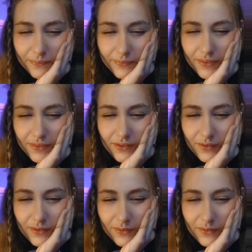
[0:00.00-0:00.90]
I'm sorry,
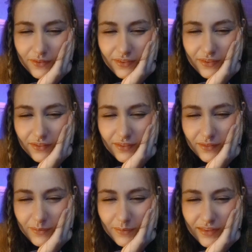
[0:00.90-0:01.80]
no, just saying
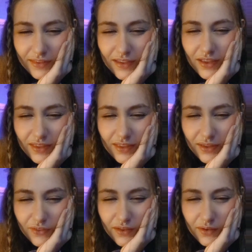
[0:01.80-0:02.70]
yeah. Okay, okay,
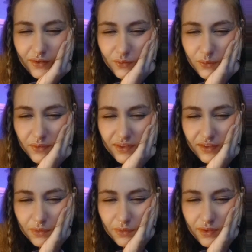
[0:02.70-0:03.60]
wait, hold on. I was doing
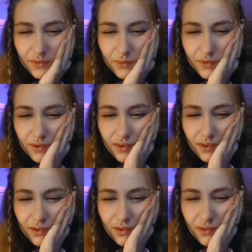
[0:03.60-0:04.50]
yes, please. I'm oh, sure you
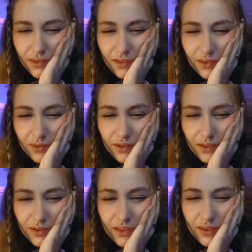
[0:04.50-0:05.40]
can handle
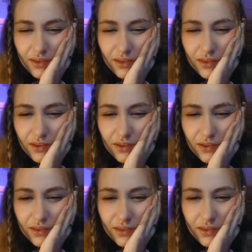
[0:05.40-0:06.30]
uh, another. Yeah,
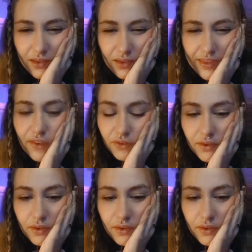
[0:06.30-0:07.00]
yeah. Yes.